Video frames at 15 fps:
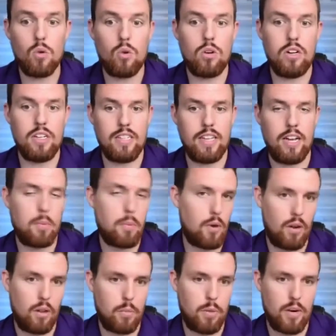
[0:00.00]
or is that a
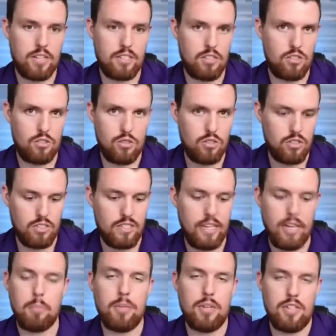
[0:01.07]
part of the process you could
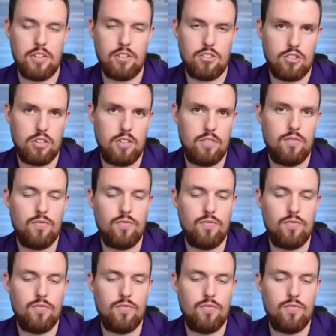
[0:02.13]
skip potentially